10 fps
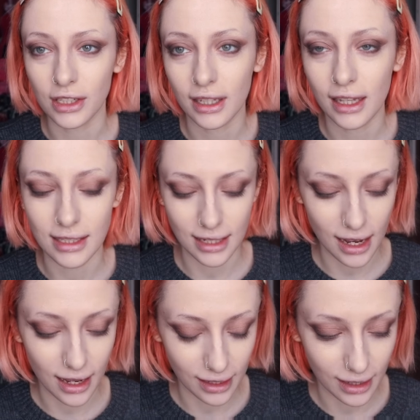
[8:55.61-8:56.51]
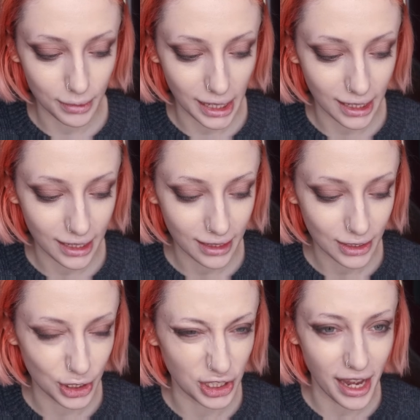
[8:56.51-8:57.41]
I think that's it. I think I'm like
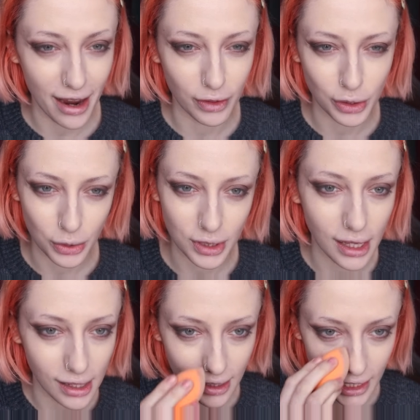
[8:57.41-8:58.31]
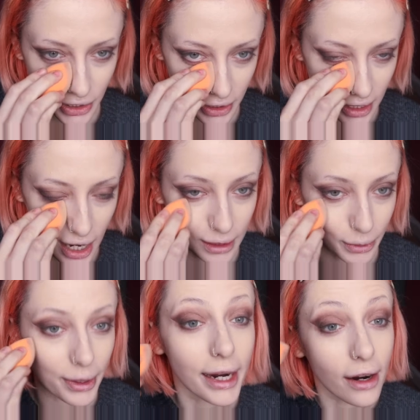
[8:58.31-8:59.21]
just ever so slightly allergic to
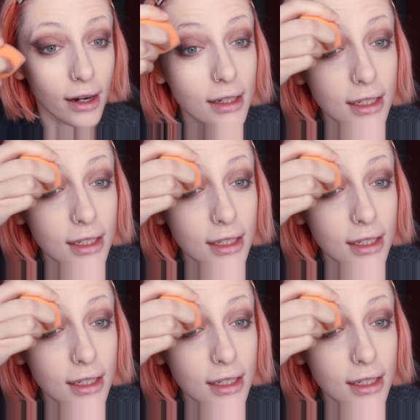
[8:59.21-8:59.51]
animal hair.